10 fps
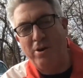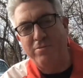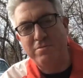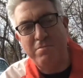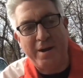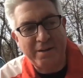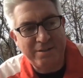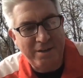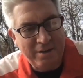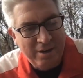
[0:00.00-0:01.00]
Golfdom
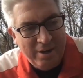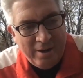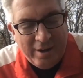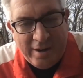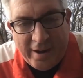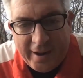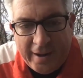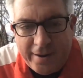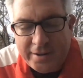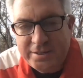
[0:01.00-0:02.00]
Magazine, hanging
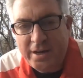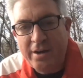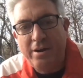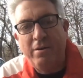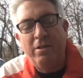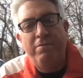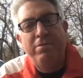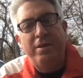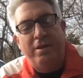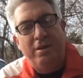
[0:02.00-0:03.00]
out outside on a
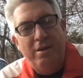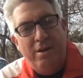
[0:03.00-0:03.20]
lovely